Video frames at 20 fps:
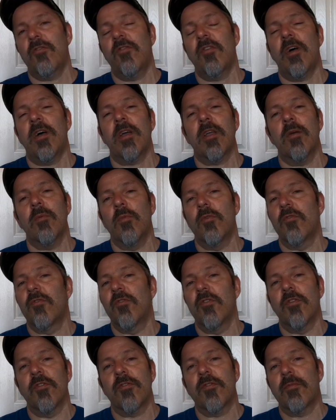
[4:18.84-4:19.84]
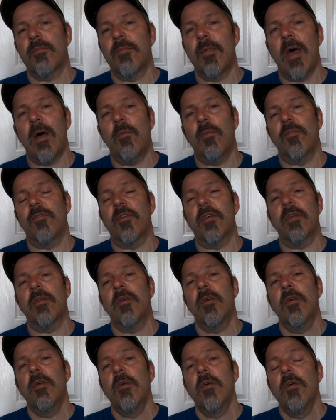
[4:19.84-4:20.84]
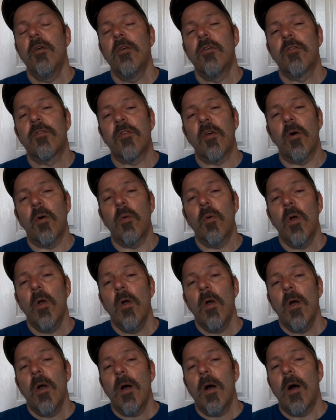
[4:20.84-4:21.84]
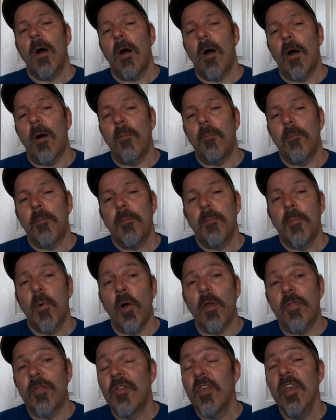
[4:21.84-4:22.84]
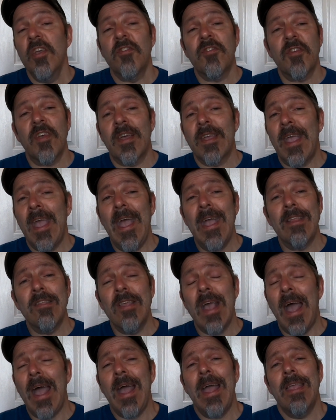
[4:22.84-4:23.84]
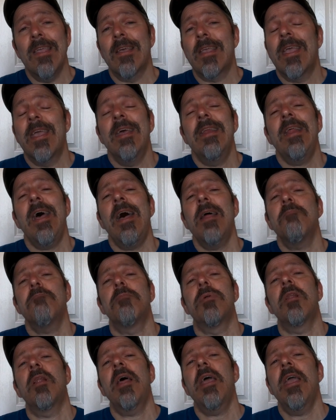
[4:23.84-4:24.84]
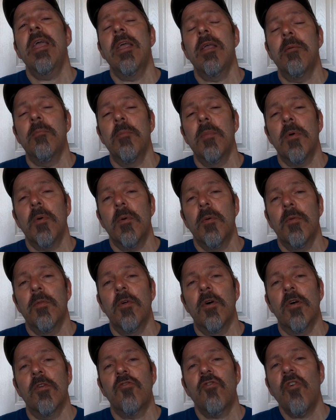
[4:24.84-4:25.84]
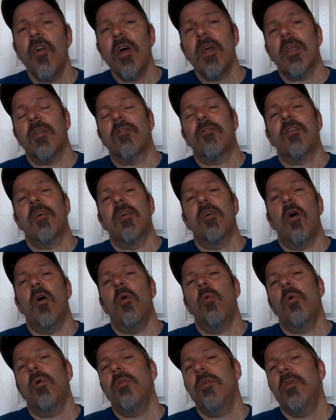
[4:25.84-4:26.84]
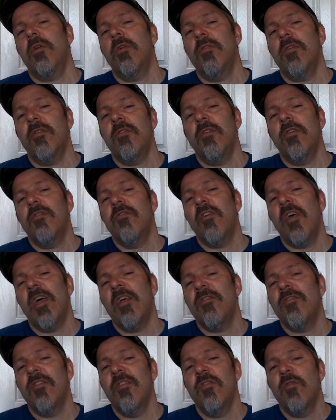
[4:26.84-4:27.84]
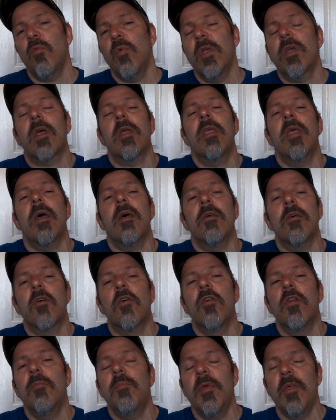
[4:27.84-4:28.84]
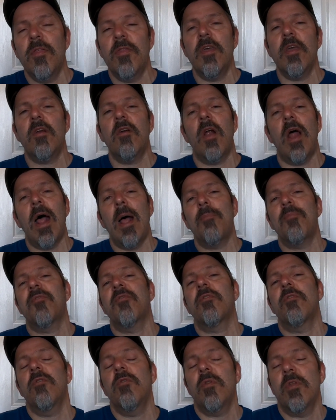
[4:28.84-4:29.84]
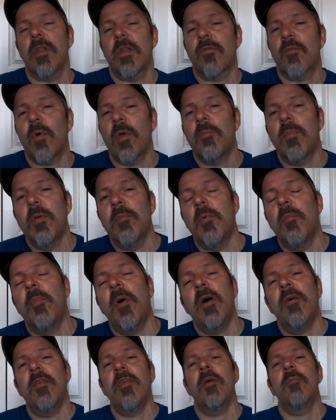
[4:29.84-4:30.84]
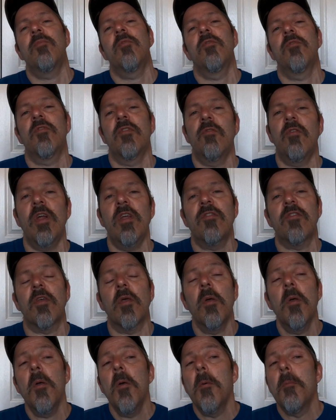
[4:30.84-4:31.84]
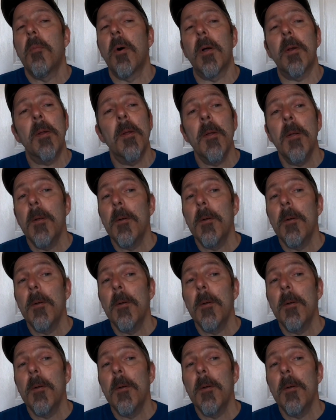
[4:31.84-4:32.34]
shock. It was just, that was it. So, but this, again, you cannot blame the truck and say, oh, well, the chassis is weak. Yeah, could it be thicker? Absolutely. That's why people buy the M2C Racing. But